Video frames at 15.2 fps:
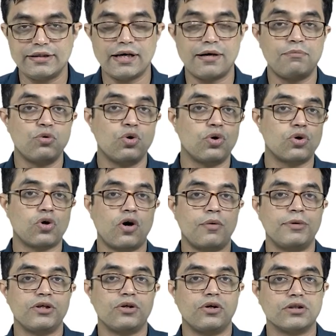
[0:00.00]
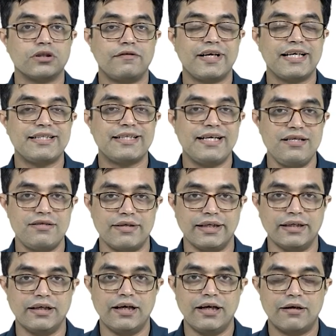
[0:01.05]
is a more common cause of
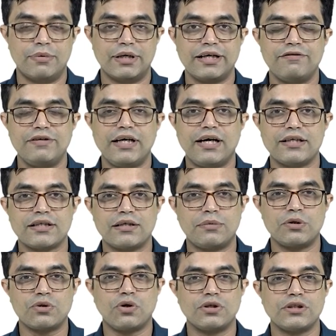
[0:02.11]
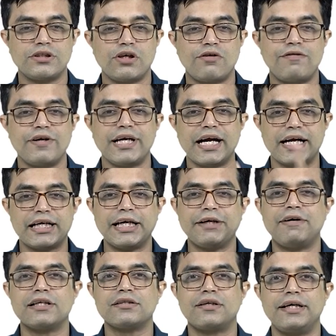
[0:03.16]
dysentery. But if they ask about causes of
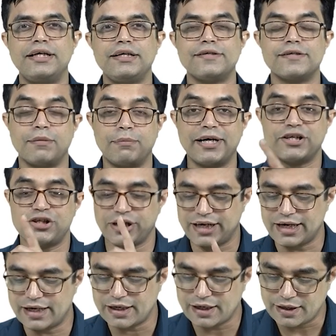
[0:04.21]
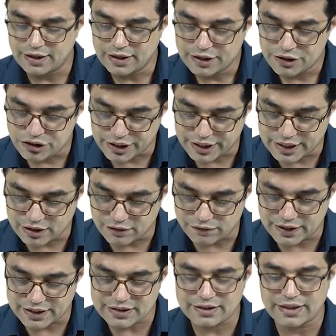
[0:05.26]
reactive arthritis among Shigella,
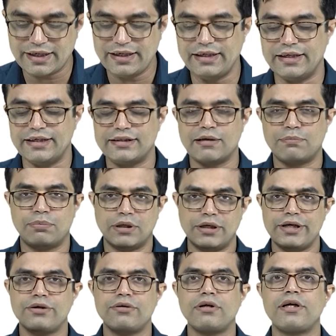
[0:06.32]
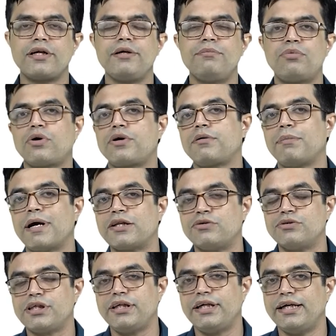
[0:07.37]
Shigella flexneri is a particularly important
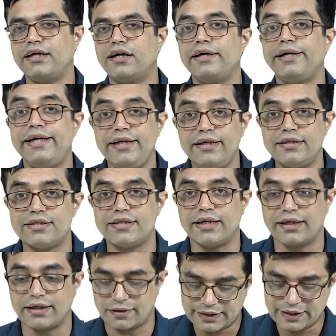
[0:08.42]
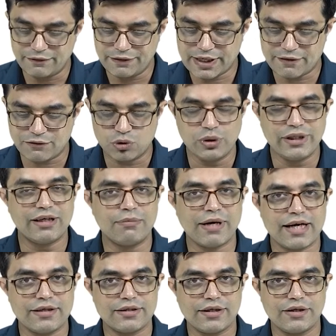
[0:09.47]
pathogen in an Indian setting. Then we have
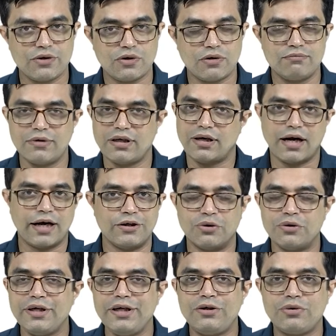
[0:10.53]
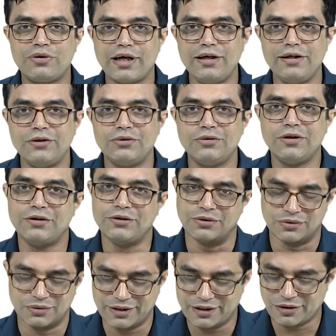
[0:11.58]
Guillain-Barré syndrome. I don't need to tell you,
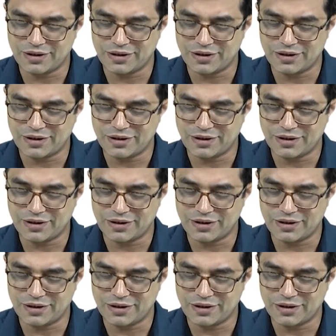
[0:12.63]
you know